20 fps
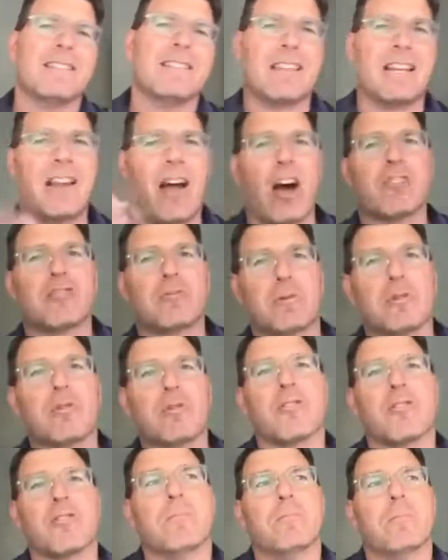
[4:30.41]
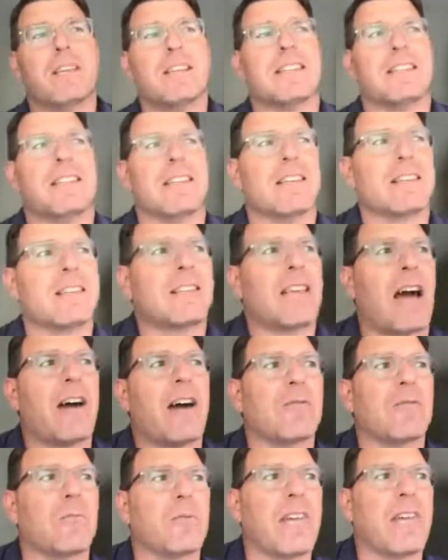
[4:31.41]
kind of entrepreneurial business, how
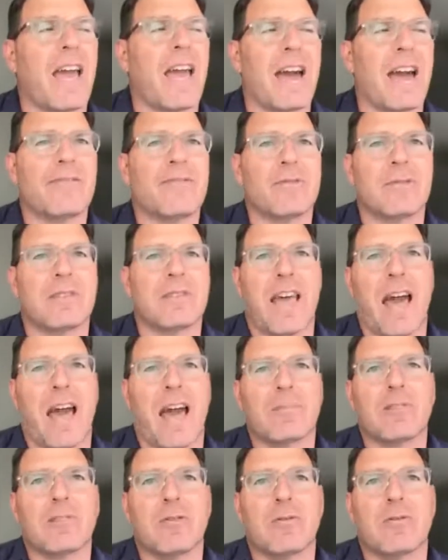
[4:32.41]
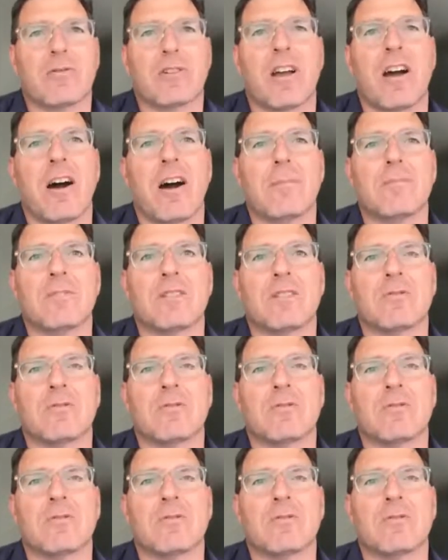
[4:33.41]
did we have to adapt and overcome